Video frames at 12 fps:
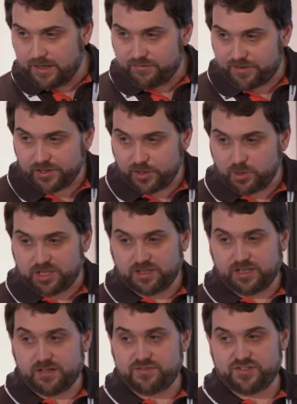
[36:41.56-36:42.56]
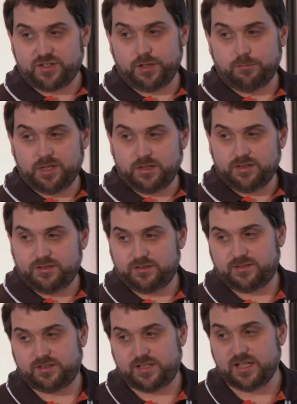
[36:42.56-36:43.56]
Finally, we're going to give some
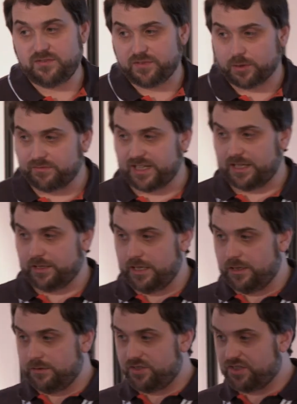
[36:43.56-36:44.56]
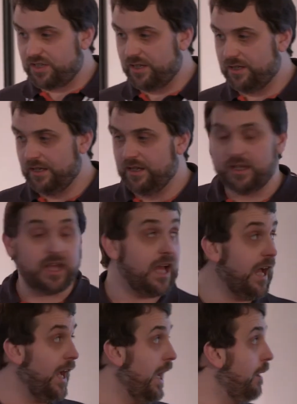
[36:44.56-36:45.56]
default values
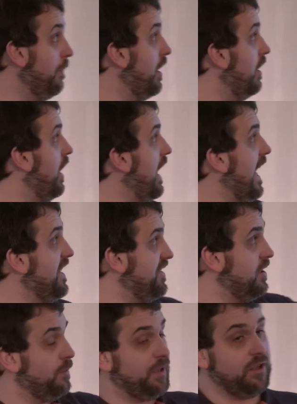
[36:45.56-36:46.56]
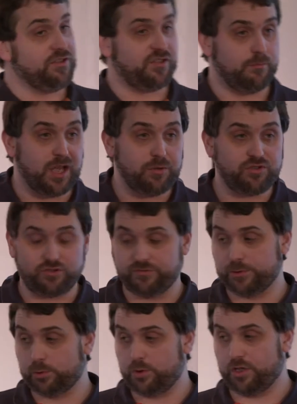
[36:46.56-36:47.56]
as it applies to most or
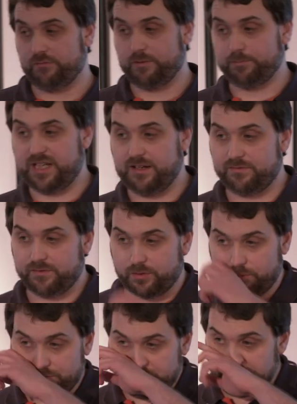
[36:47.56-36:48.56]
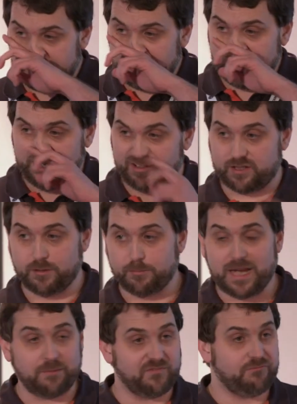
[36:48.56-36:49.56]
all current platforms. We're going to
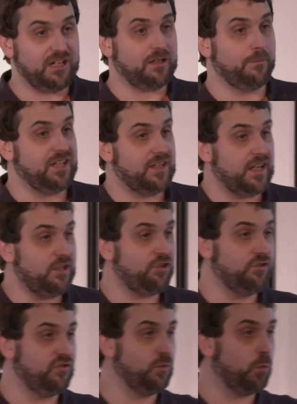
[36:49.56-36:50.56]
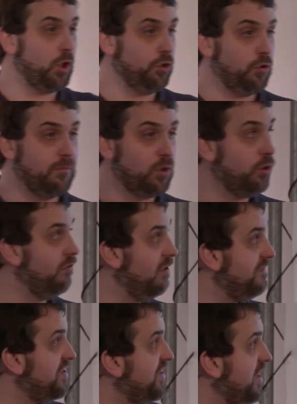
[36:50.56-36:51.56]
map the recommendation to one or more
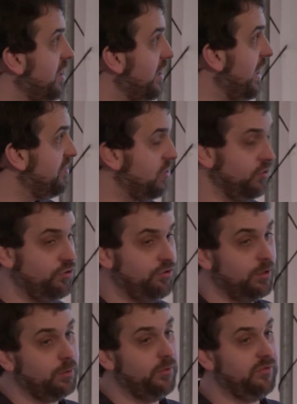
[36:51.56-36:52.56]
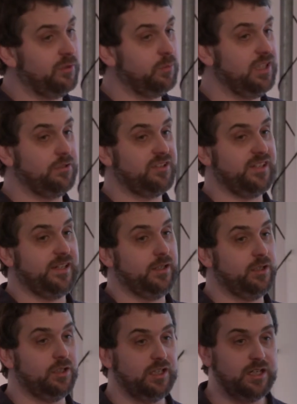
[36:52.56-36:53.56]
of the CIS controls that we looked at
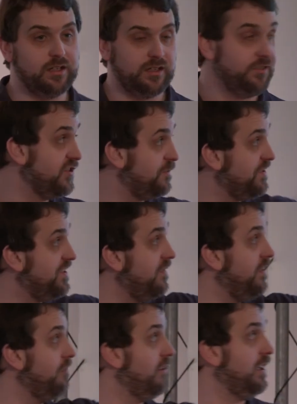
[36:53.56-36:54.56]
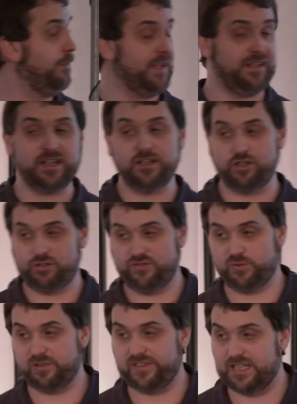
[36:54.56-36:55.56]
earlier and the specific
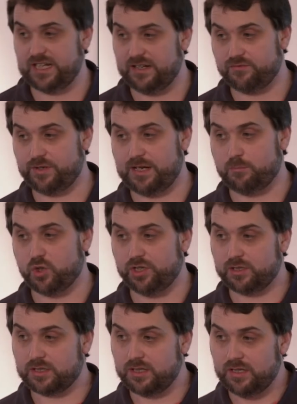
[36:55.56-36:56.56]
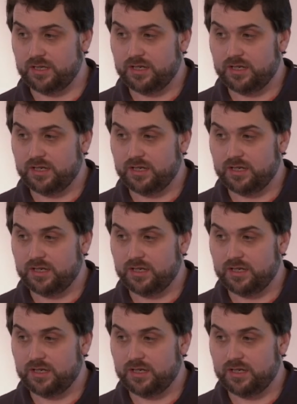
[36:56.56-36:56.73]
recommendations within that framework.